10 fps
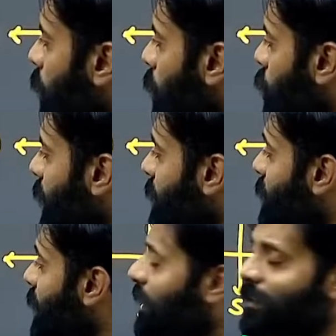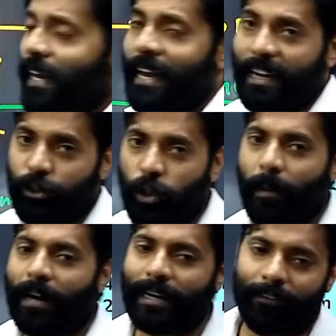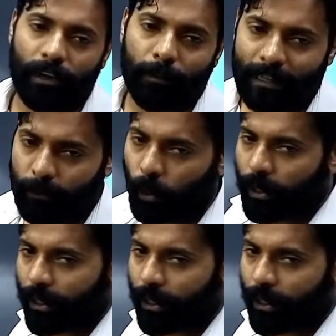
So distance is the actual part traveled by the body.